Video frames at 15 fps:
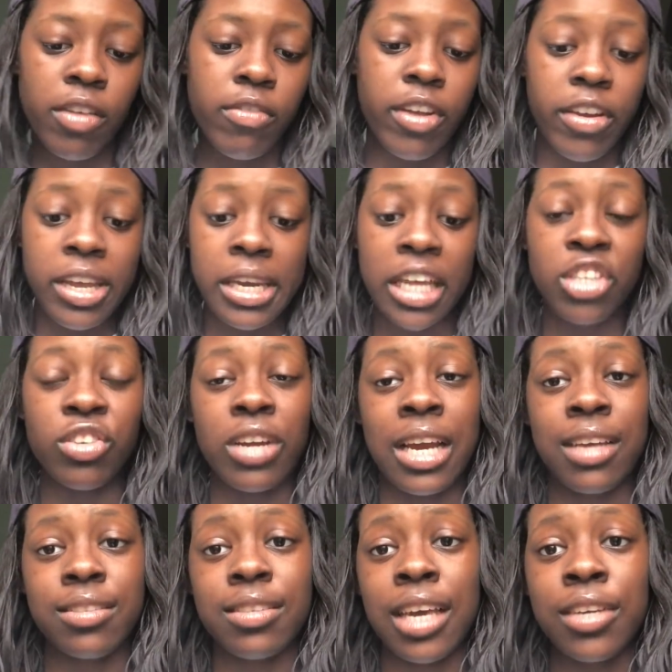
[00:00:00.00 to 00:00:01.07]
very
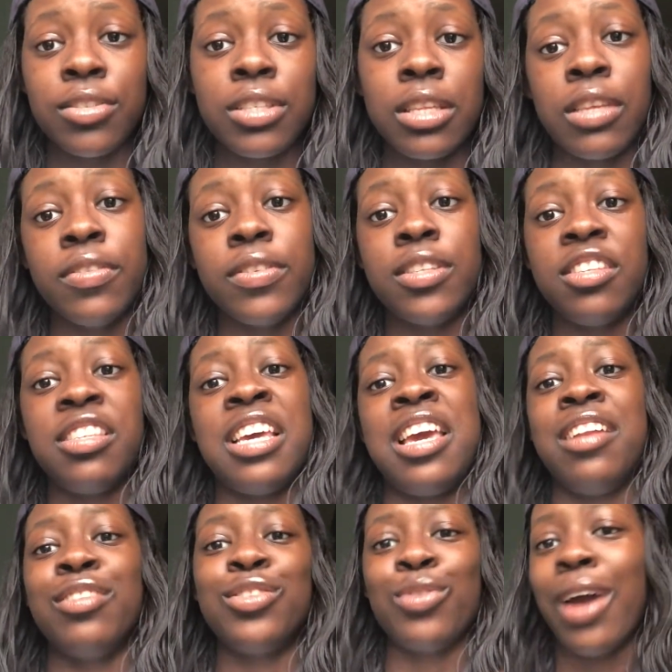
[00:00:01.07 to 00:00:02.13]
nature-esque. I used to live in
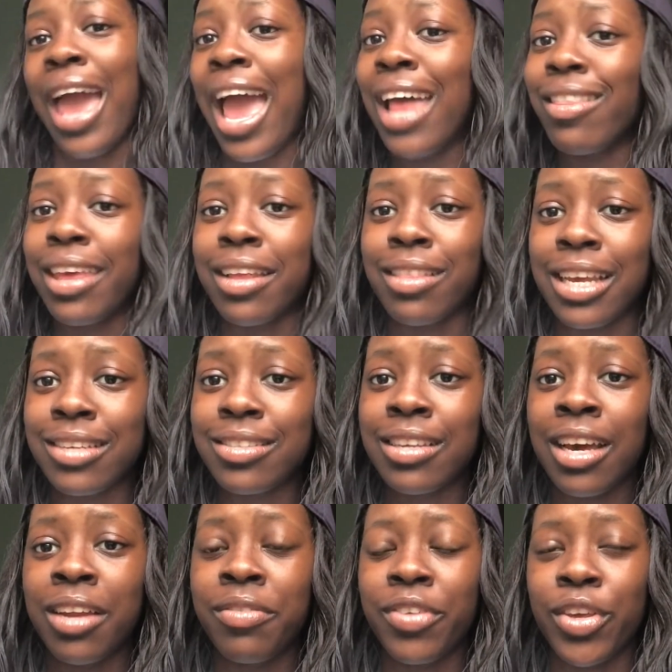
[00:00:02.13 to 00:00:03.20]
Scent, so I had like
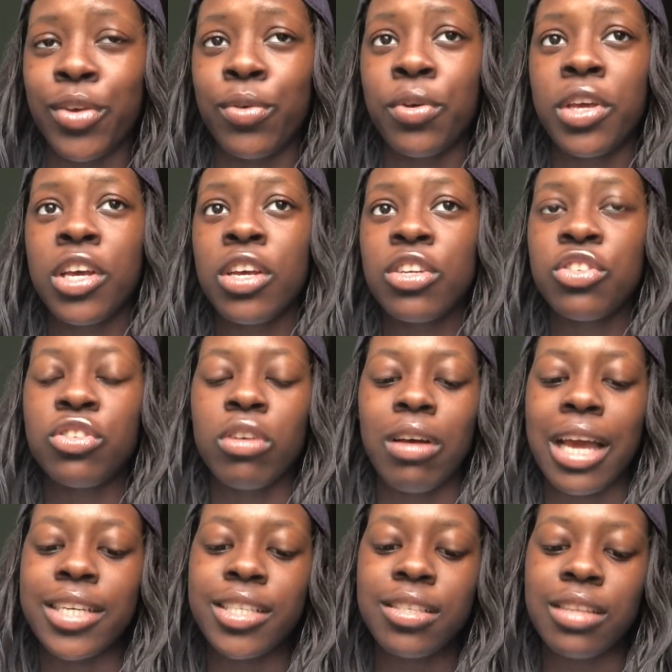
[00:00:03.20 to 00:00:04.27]
lakeside view. So
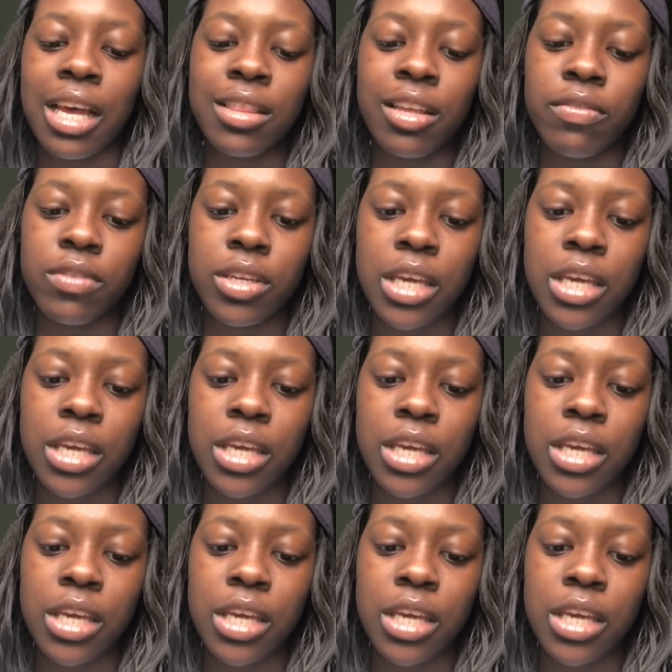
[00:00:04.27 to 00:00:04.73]
I love the